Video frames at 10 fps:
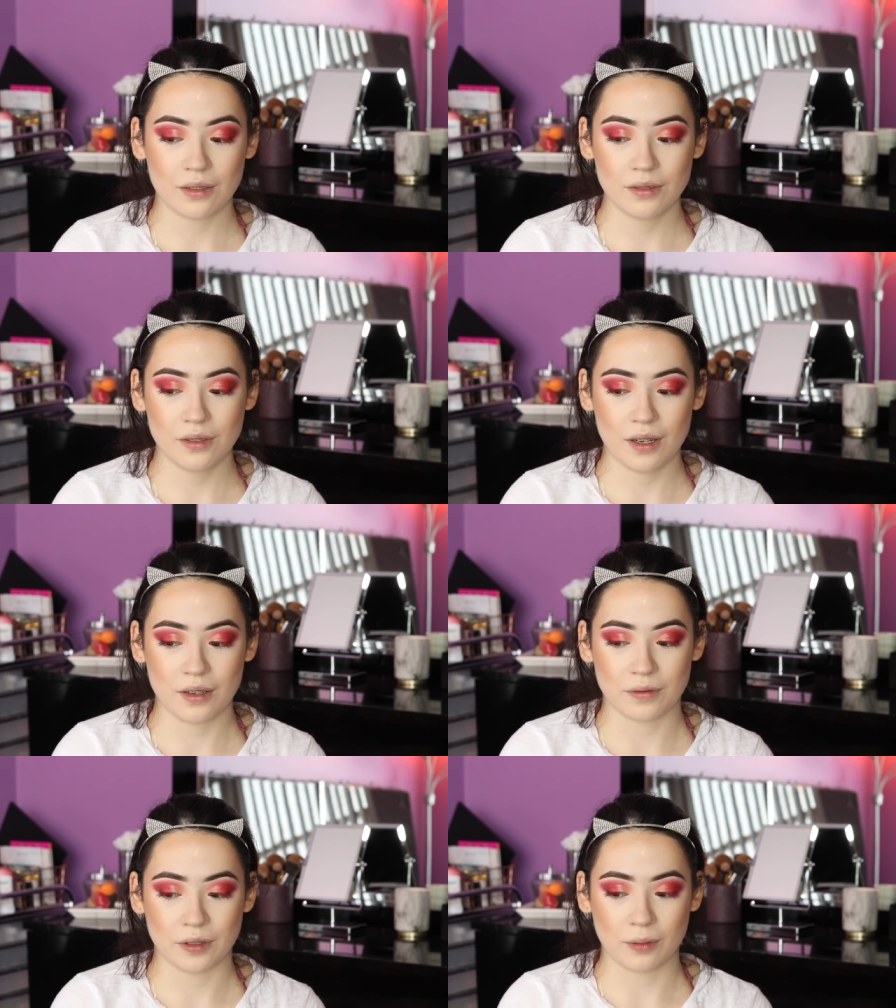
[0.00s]
I don't know how I
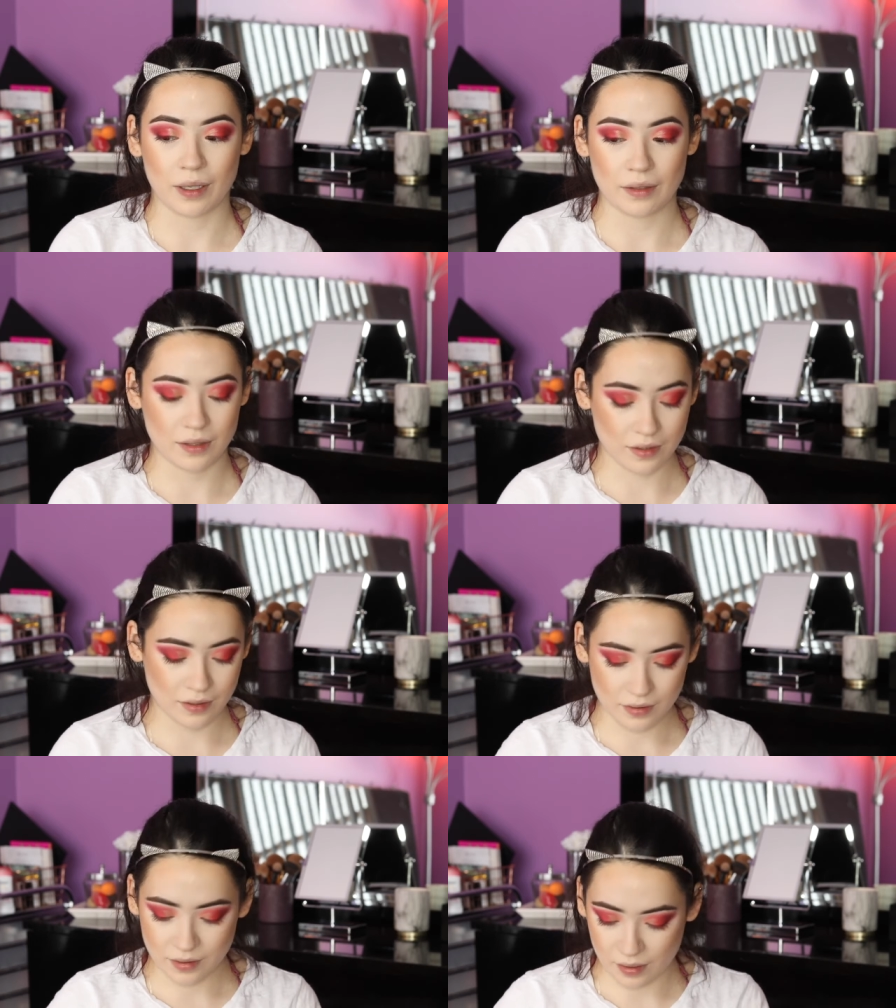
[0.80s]
feel about this. It
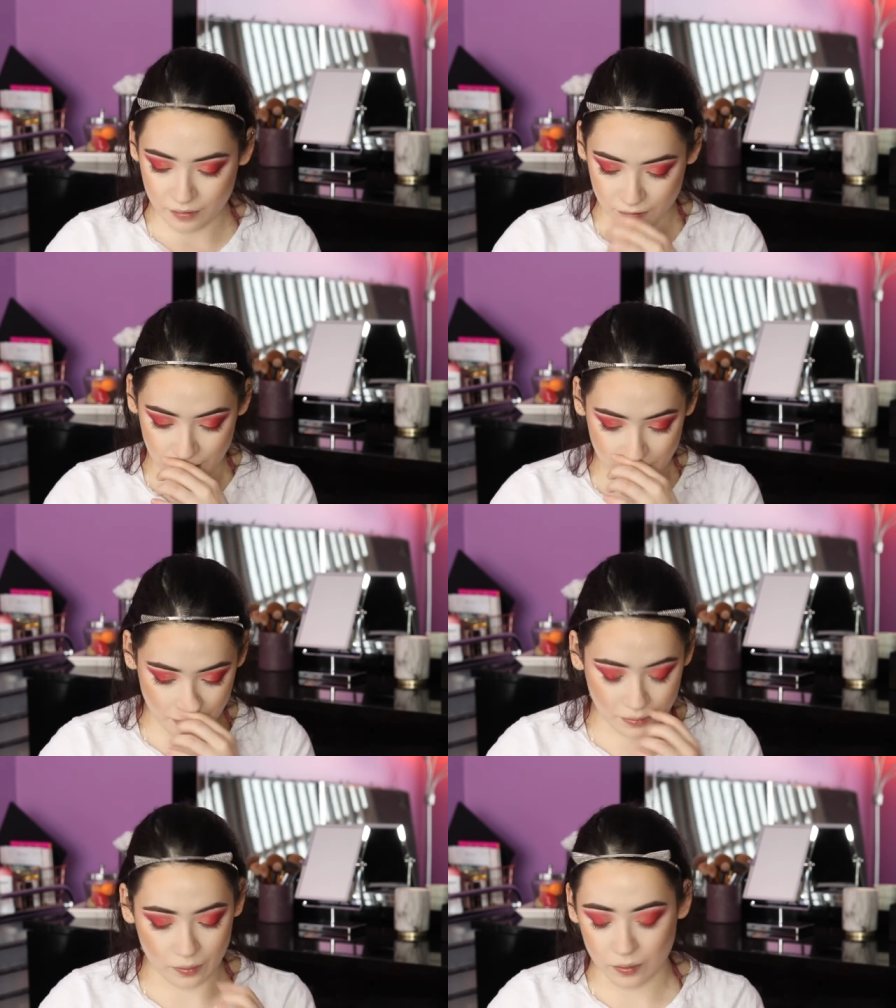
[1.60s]
looks kind of funny
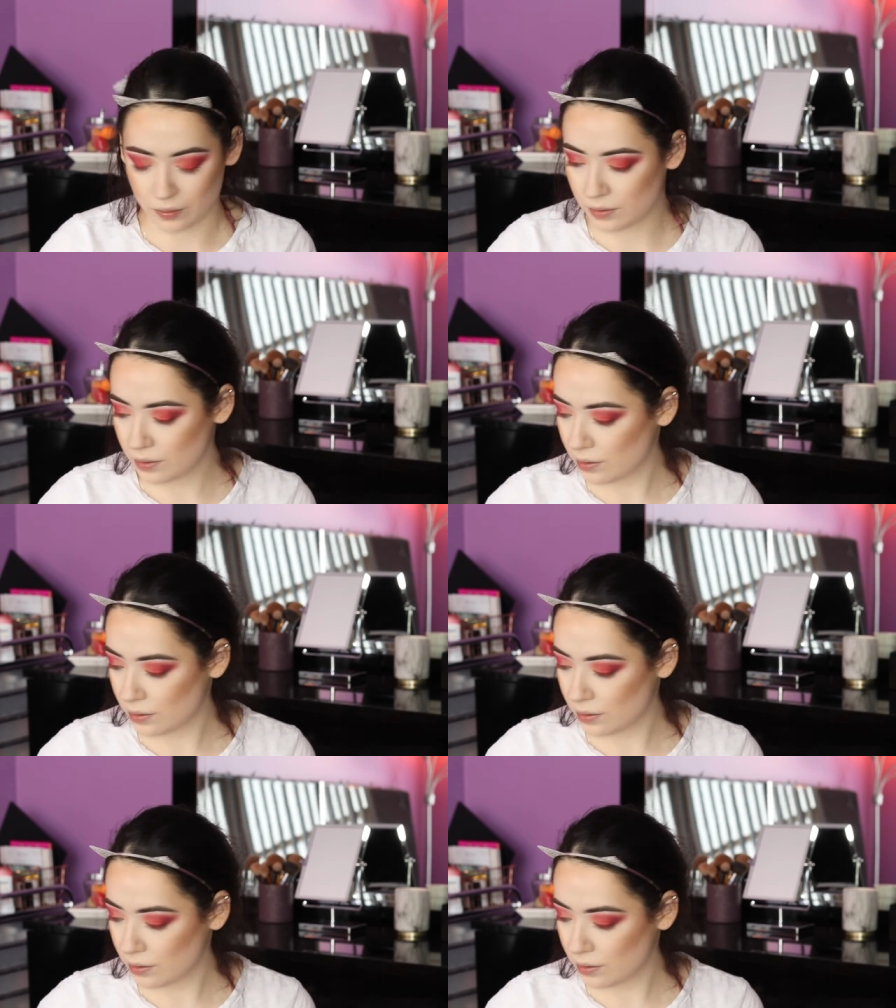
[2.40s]
with gold.